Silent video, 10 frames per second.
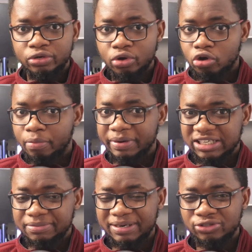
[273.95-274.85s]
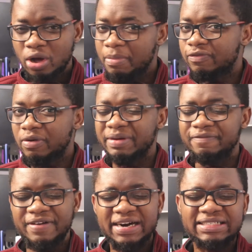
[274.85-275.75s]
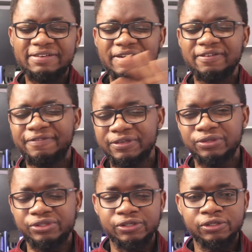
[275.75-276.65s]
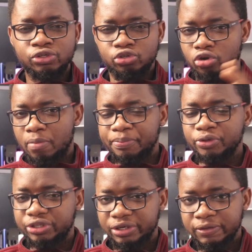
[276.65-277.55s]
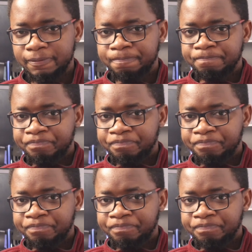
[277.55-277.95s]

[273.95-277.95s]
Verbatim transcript: no computer experience, coming from a very different field to computing,